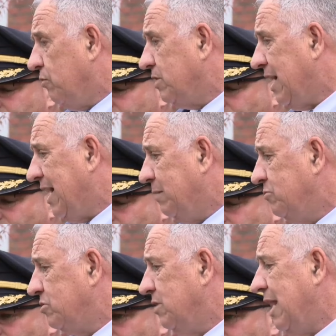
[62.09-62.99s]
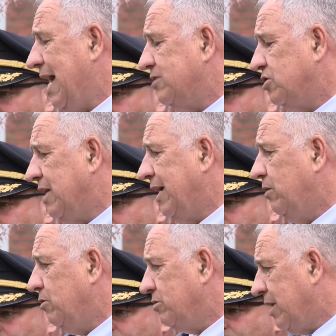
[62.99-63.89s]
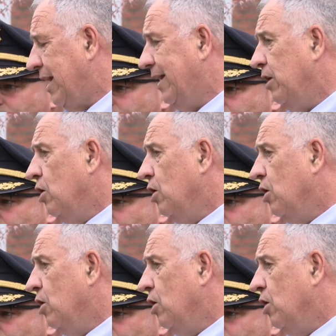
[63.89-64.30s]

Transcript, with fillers: he was arrested yesterday for allegedly